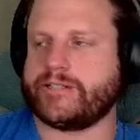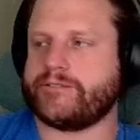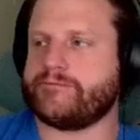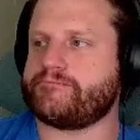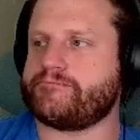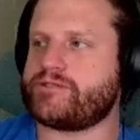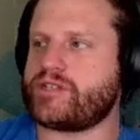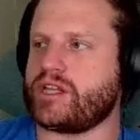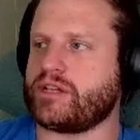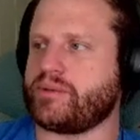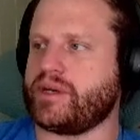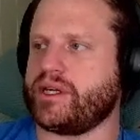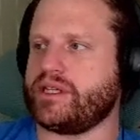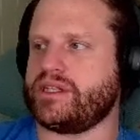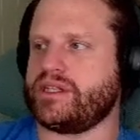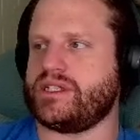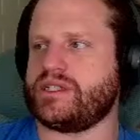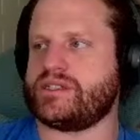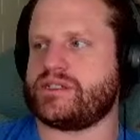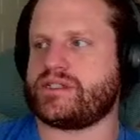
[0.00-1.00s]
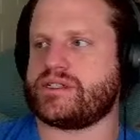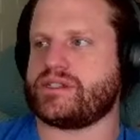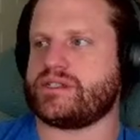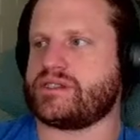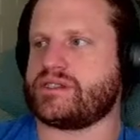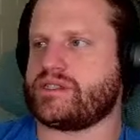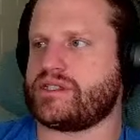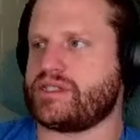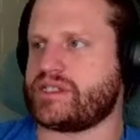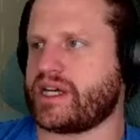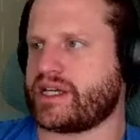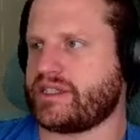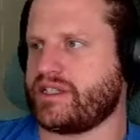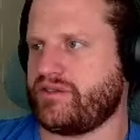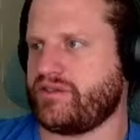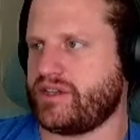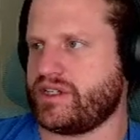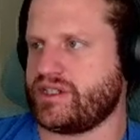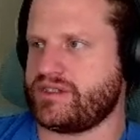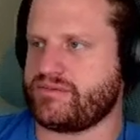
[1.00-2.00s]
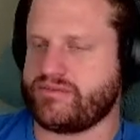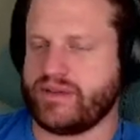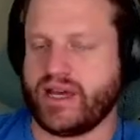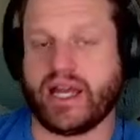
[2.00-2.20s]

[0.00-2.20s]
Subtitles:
Celebrate these activities.